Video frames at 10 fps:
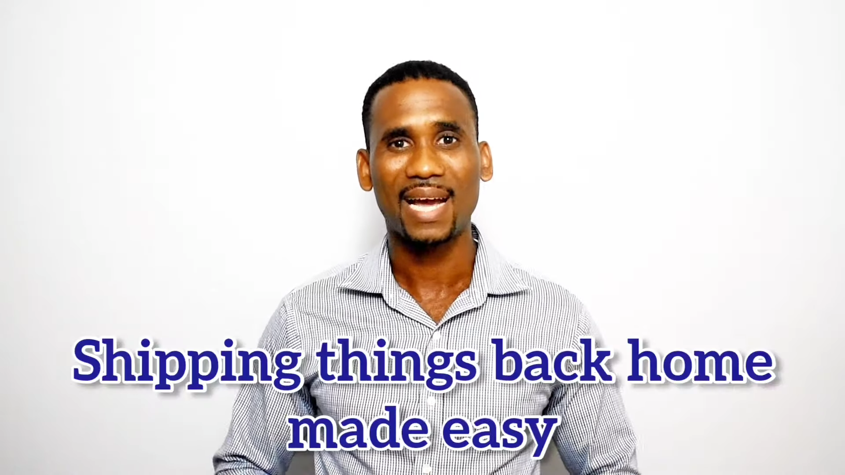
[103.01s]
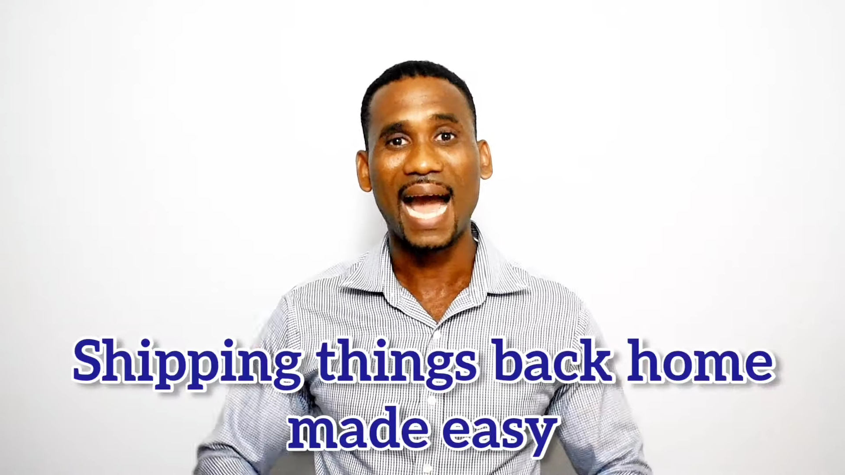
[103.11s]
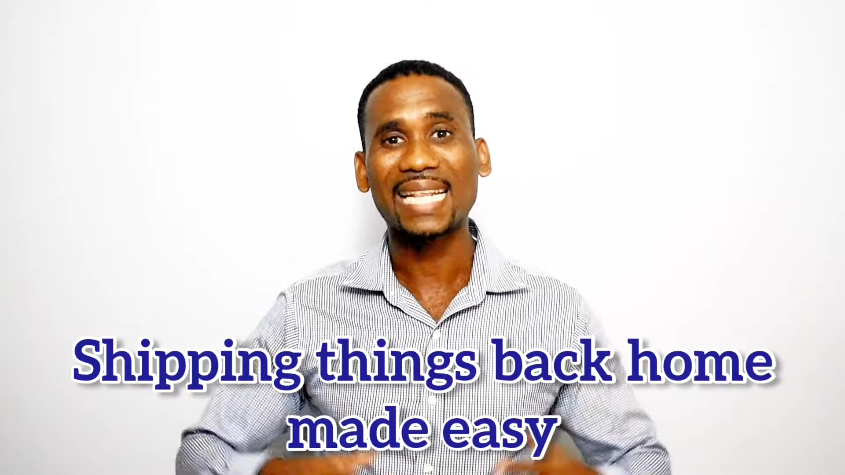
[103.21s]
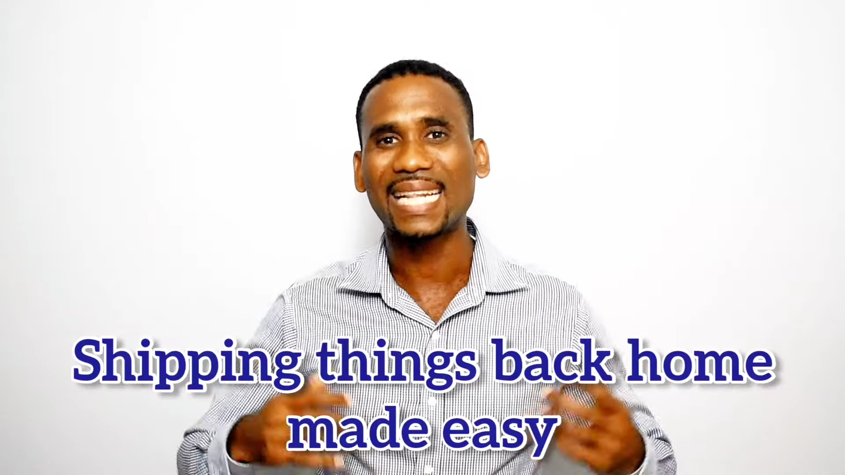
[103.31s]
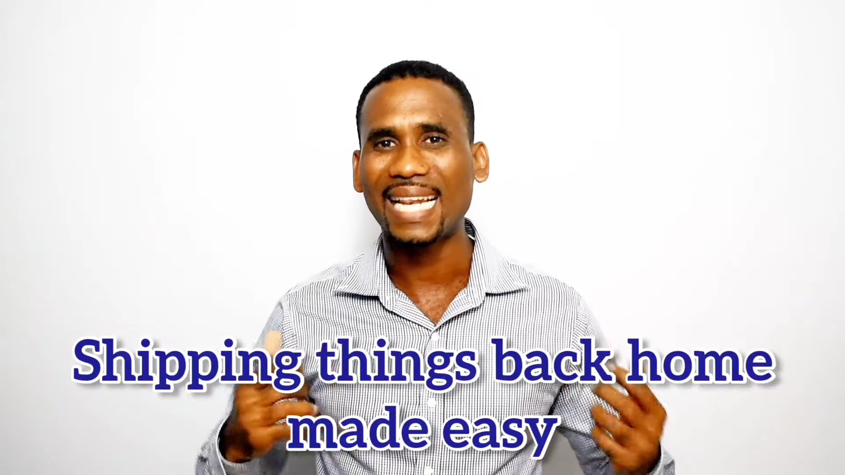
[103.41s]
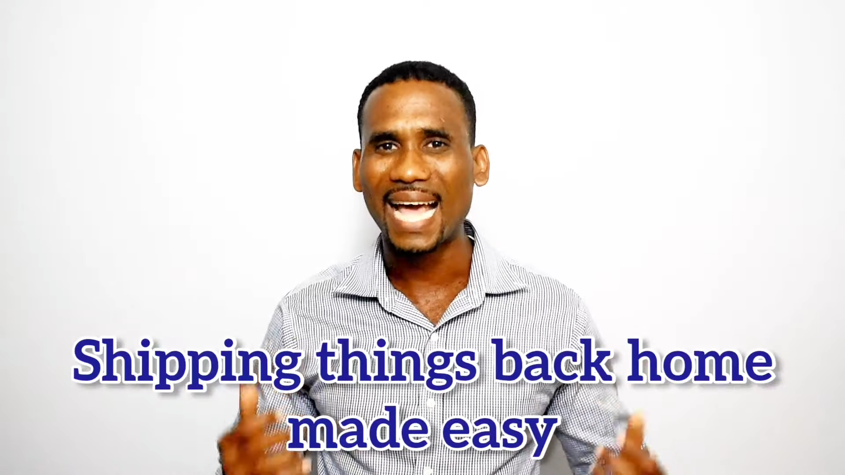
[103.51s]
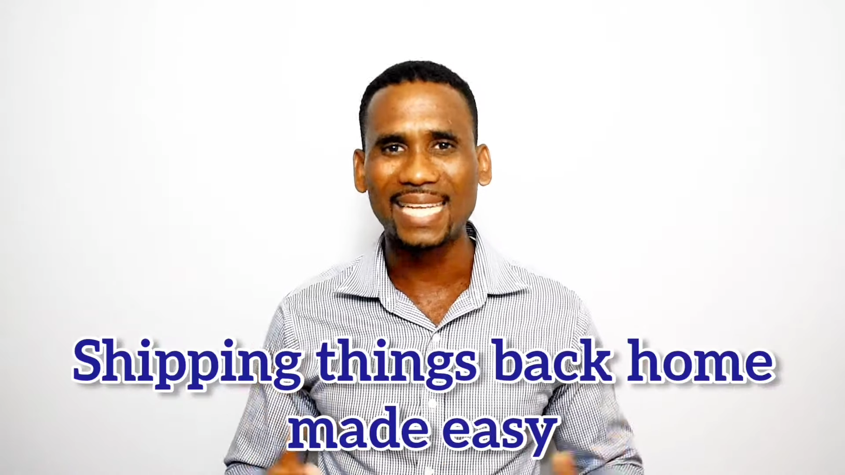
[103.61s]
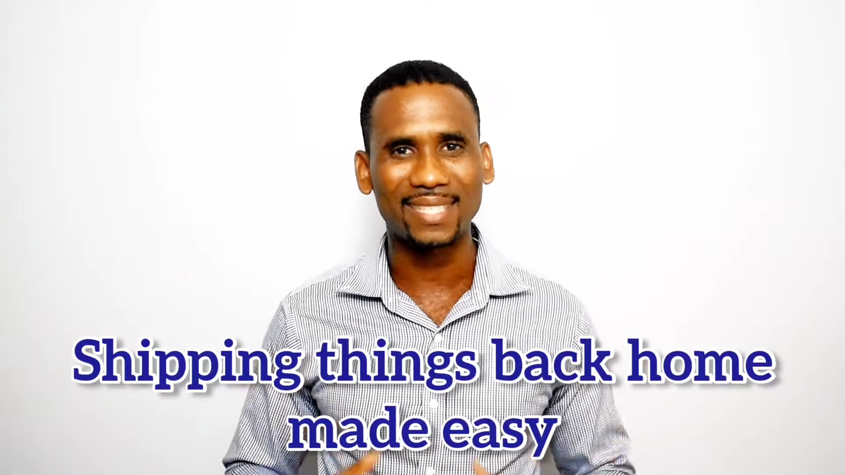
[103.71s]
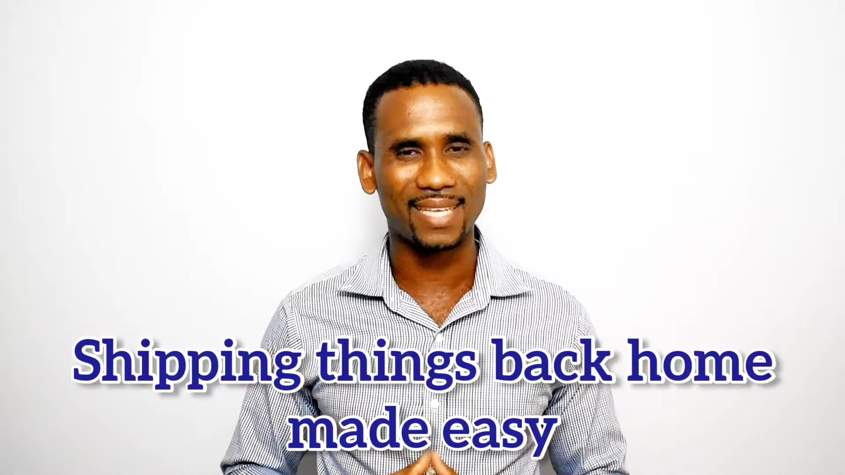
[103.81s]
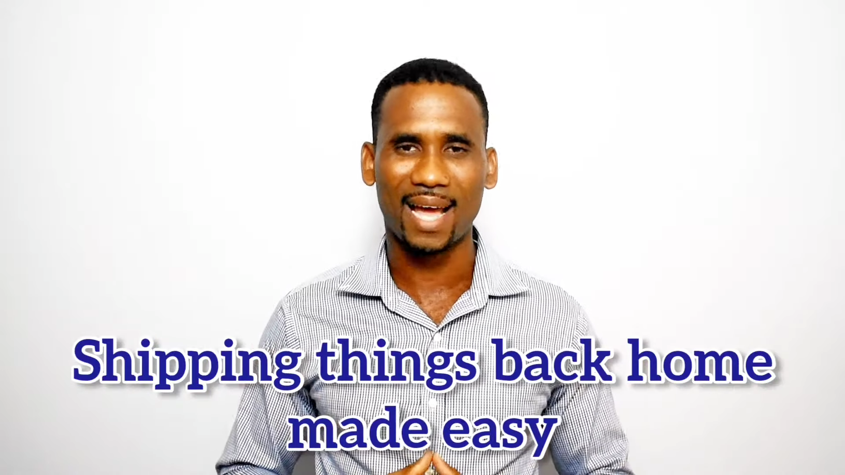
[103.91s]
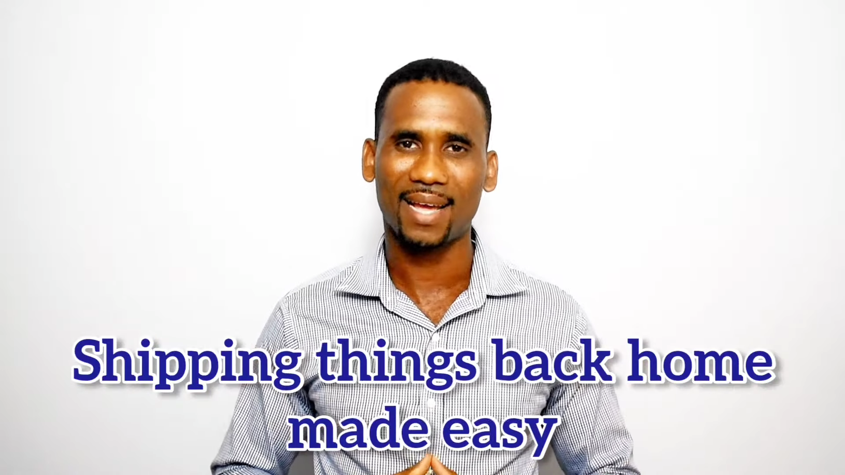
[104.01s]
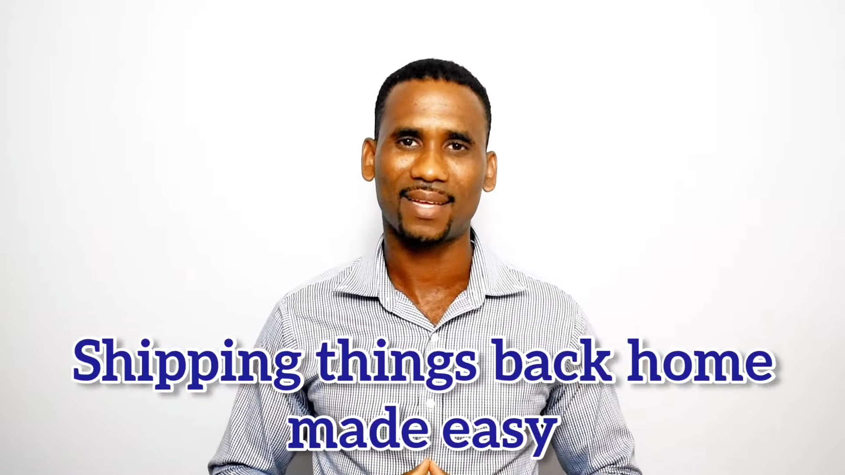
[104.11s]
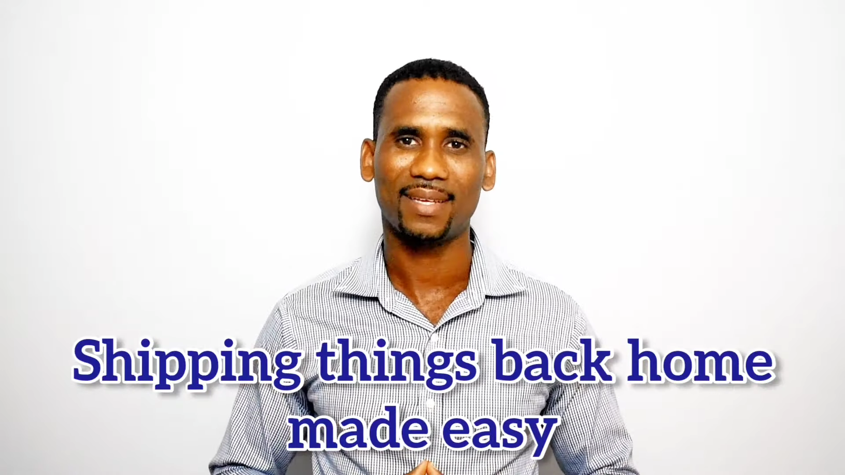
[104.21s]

Atlanta,